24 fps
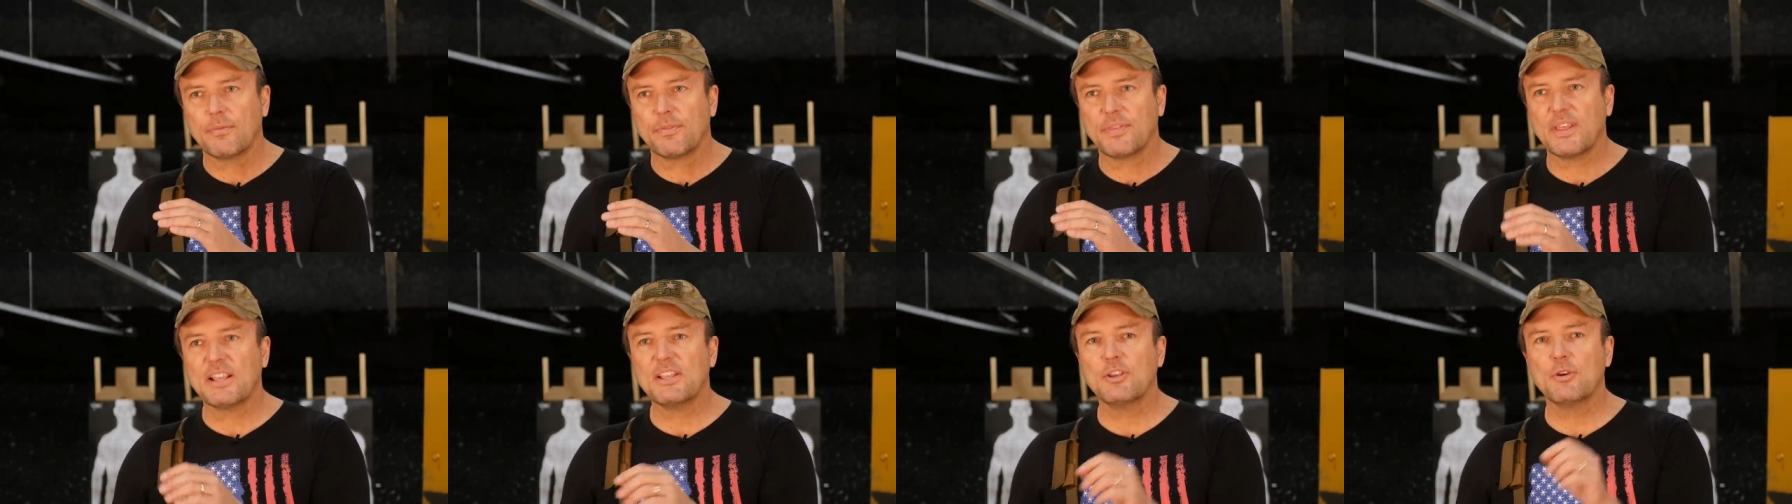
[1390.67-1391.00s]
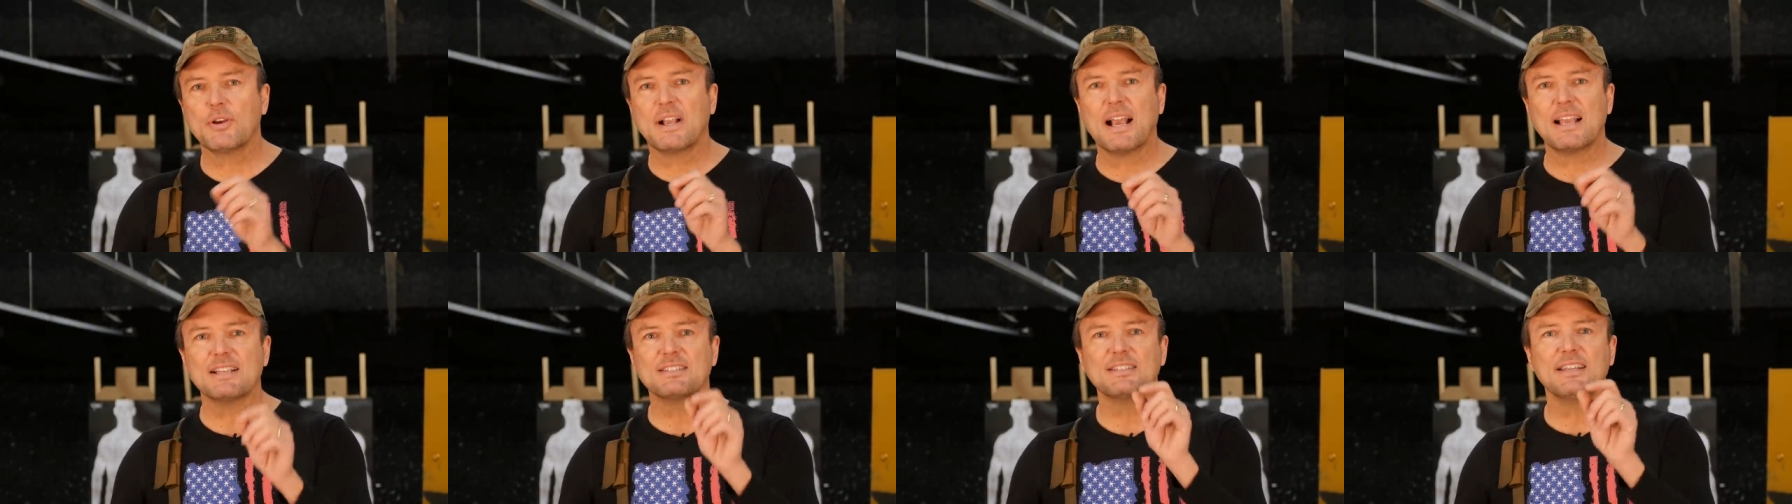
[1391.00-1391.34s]
thing you
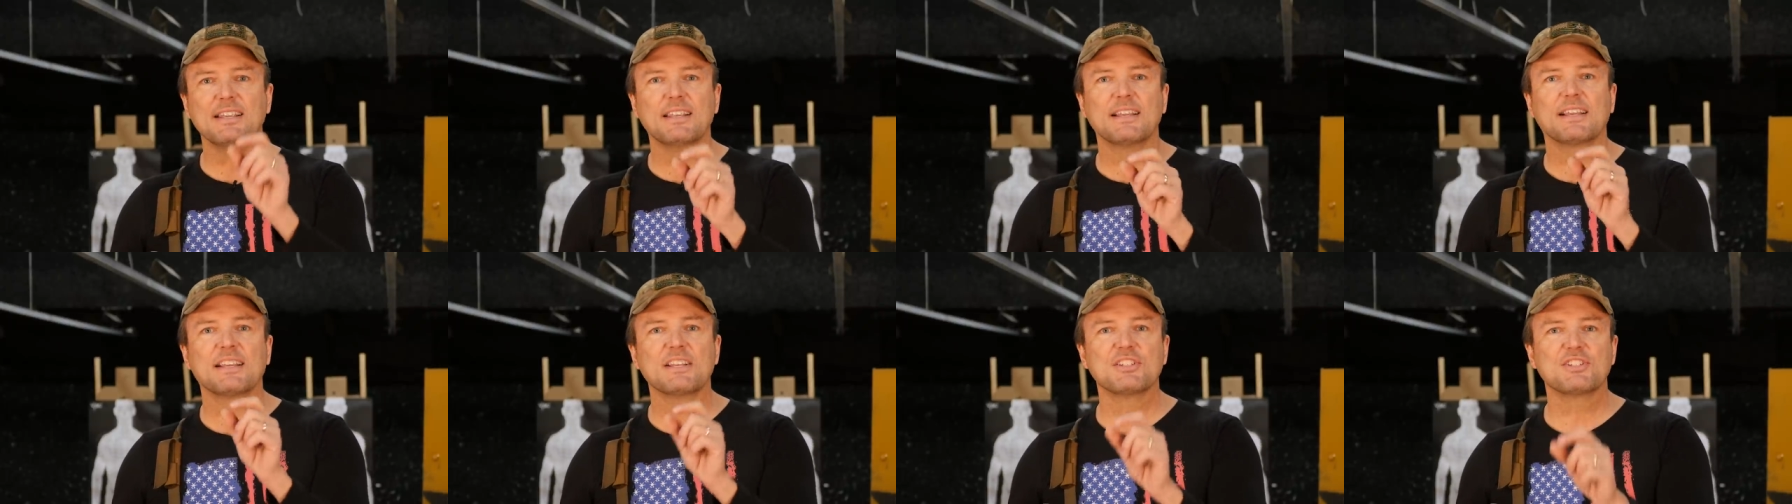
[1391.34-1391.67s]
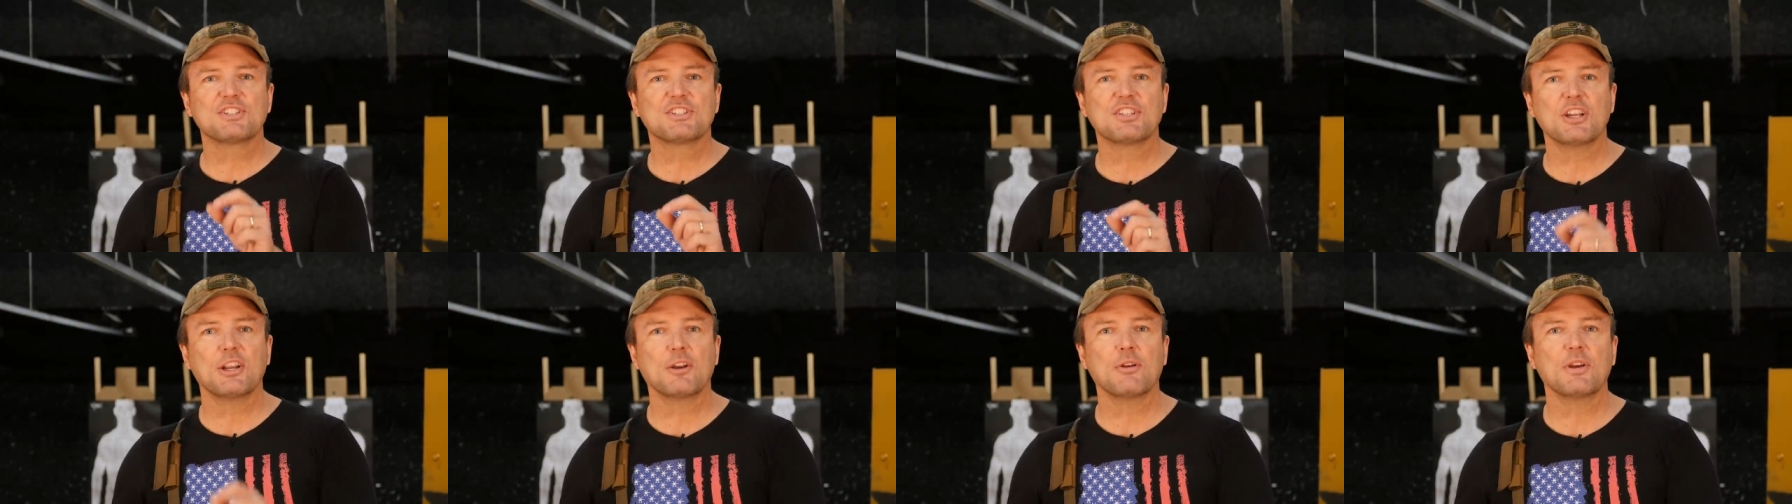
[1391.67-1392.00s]
guys need to
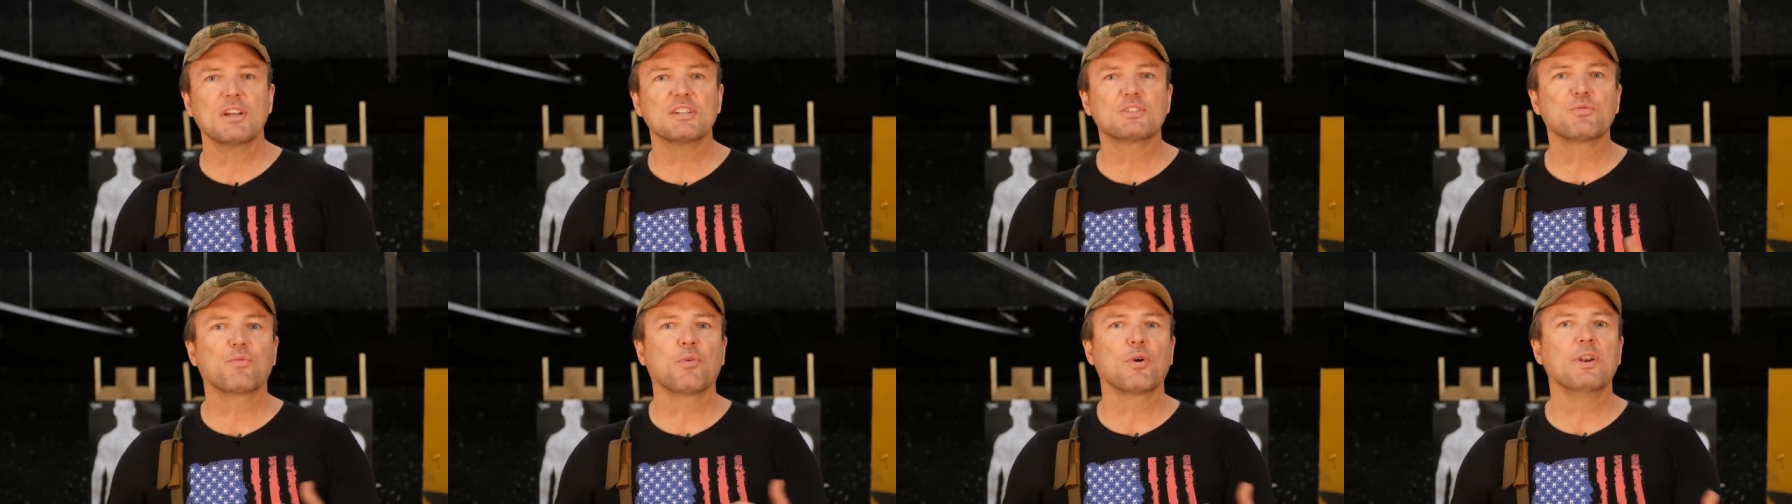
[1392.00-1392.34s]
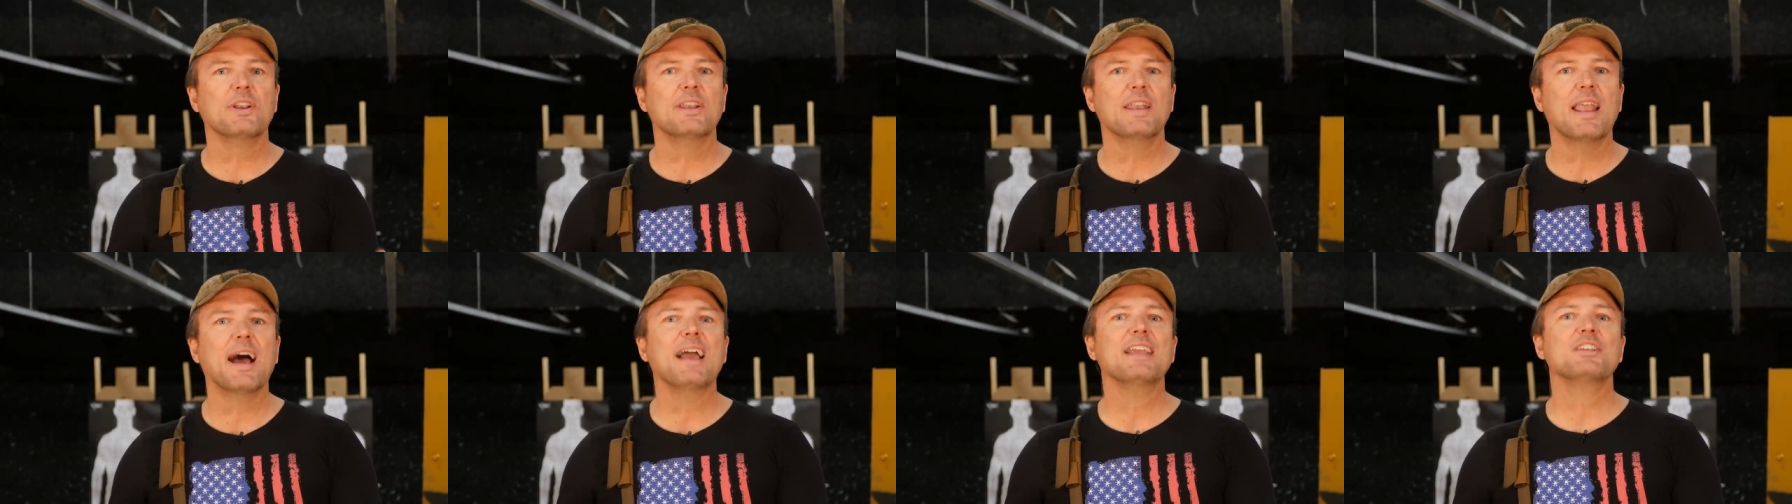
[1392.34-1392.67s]
consider is for
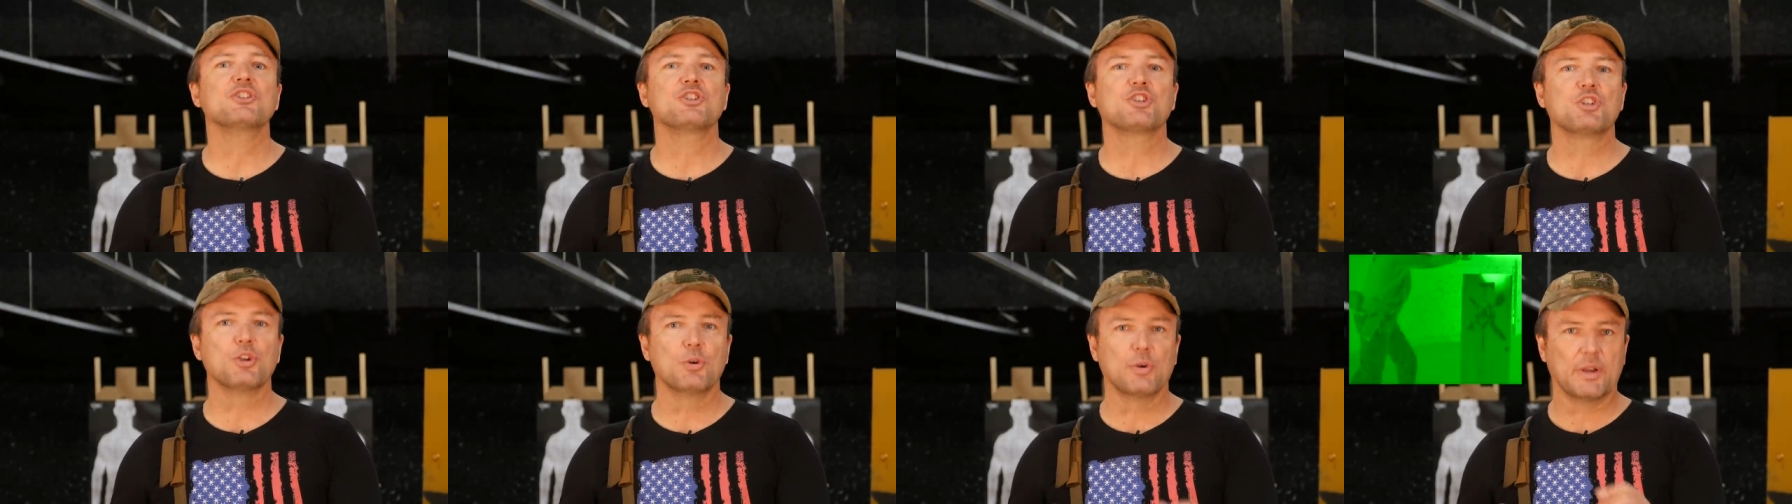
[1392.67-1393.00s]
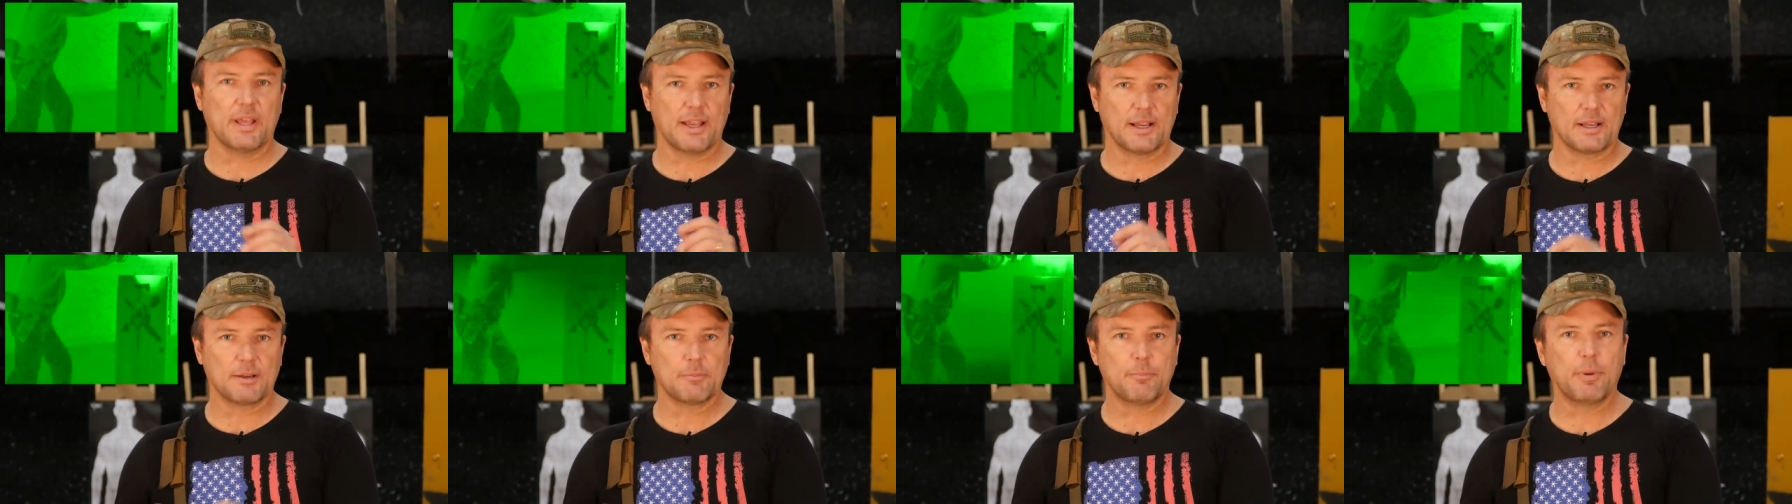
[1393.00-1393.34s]
night
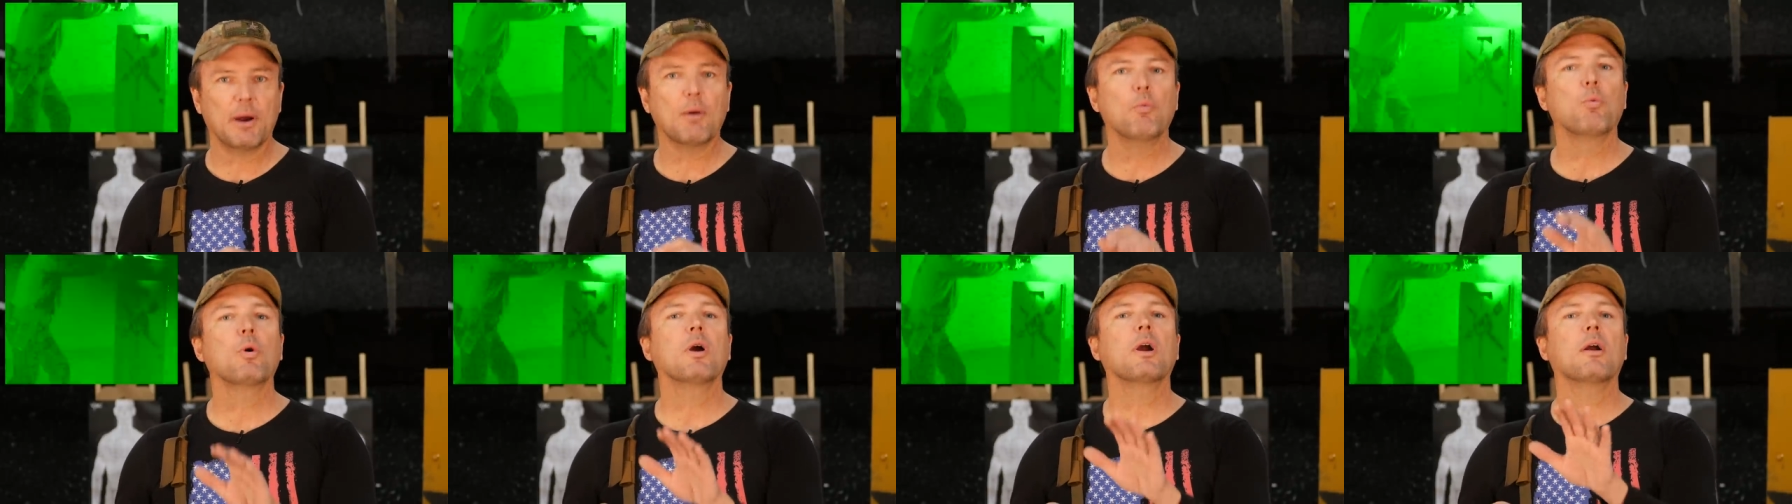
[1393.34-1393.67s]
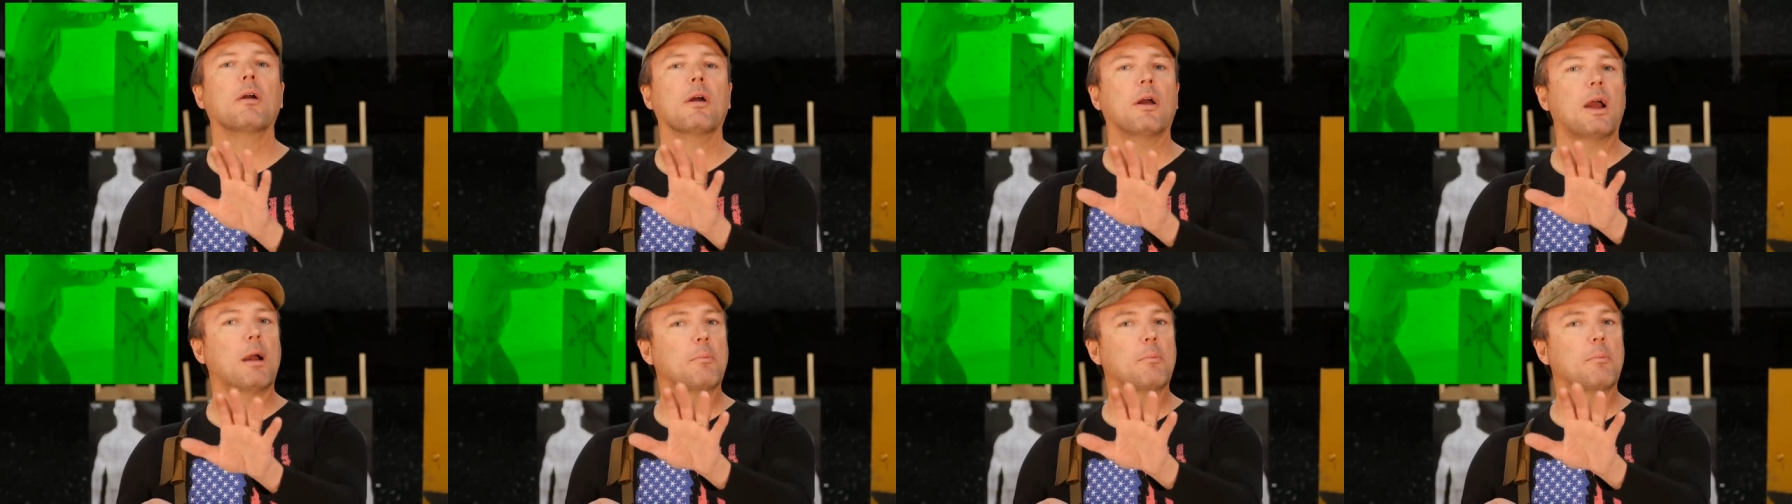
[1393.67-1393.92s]
shooting, but we're,